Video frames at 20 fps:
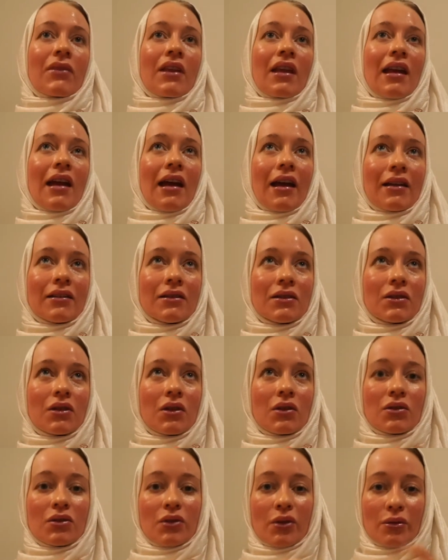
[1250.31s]
and
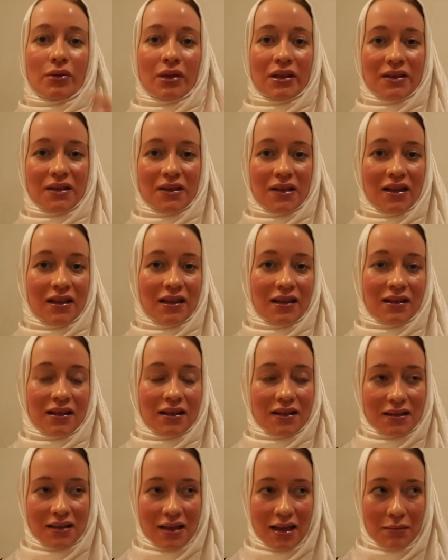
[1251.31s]
don't always sit in the
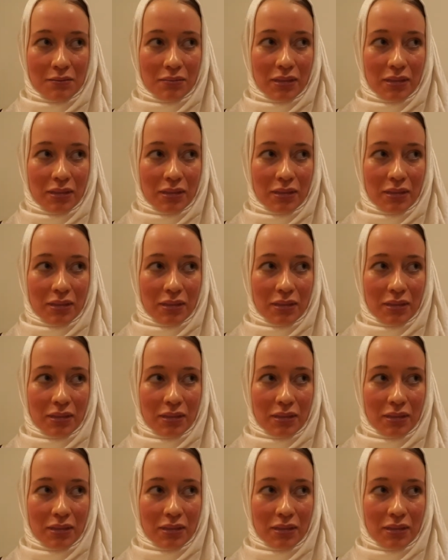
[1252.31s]
same